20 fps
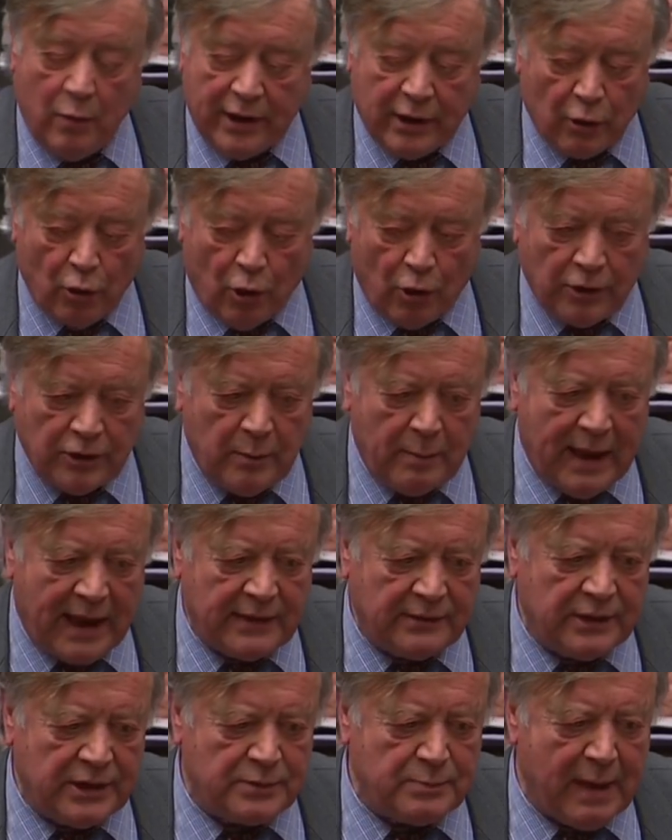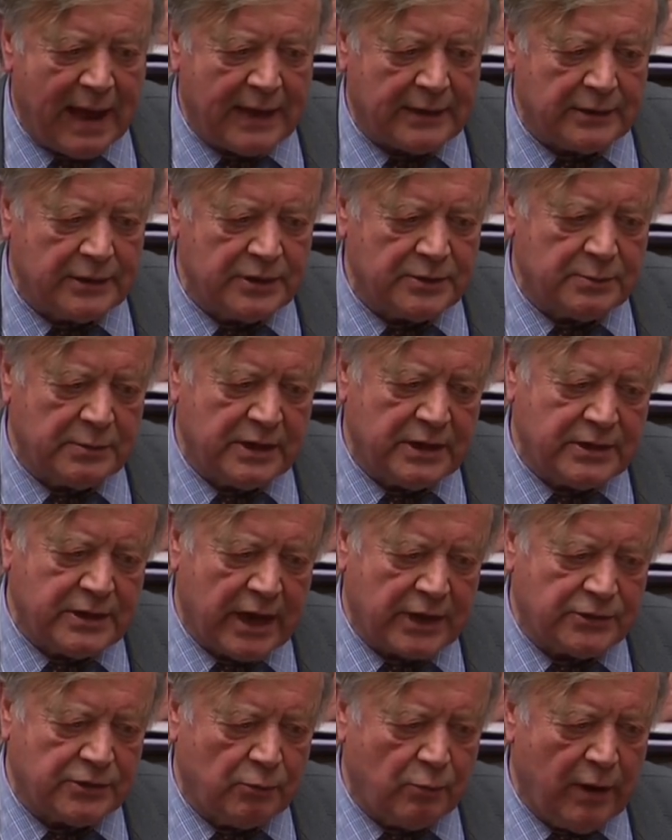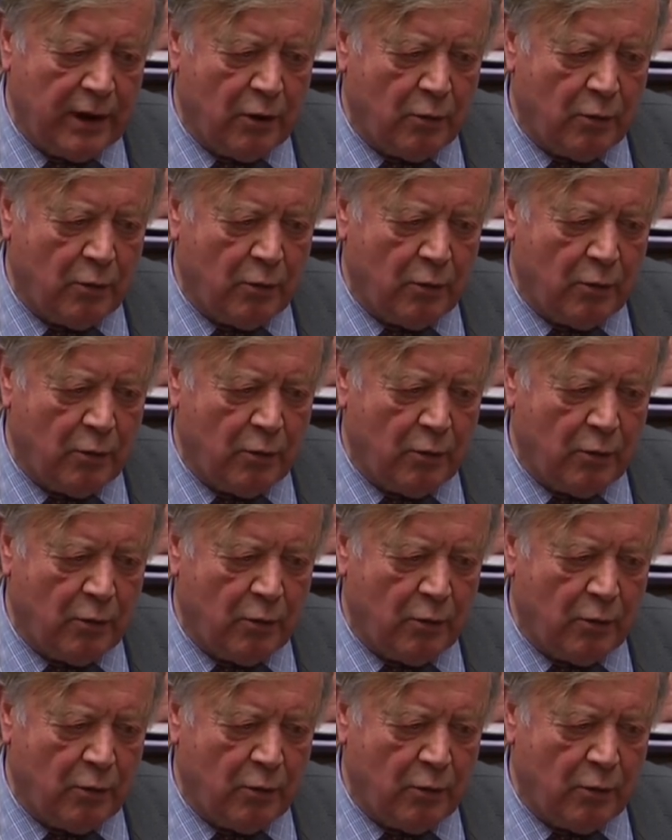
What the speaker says: We can all debate these matters, but it takes a